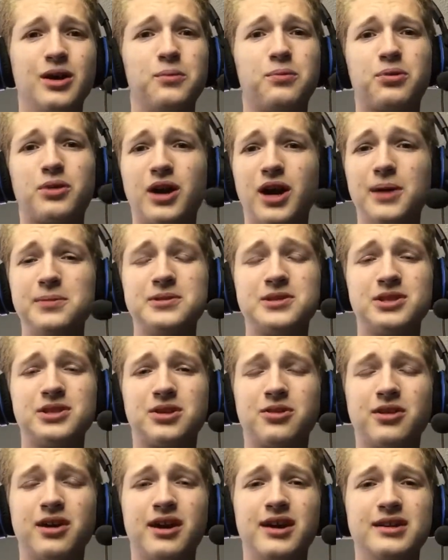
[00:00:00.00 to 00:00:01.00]
props to
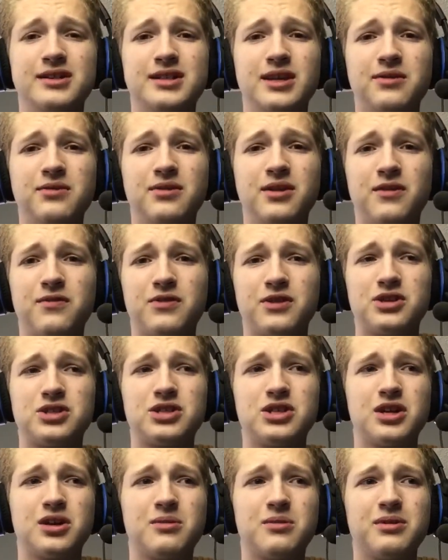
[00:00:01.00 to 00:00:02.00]
creativity for
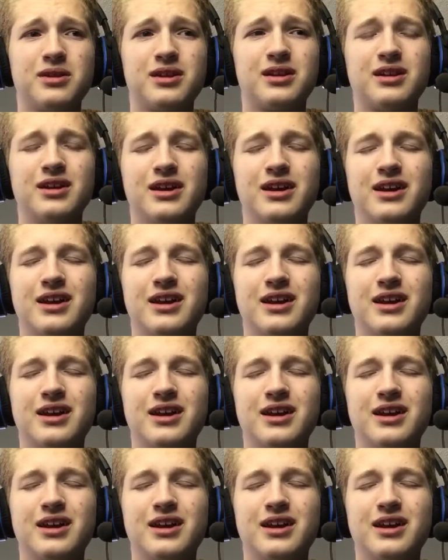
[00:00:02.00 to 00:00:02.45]
sure, but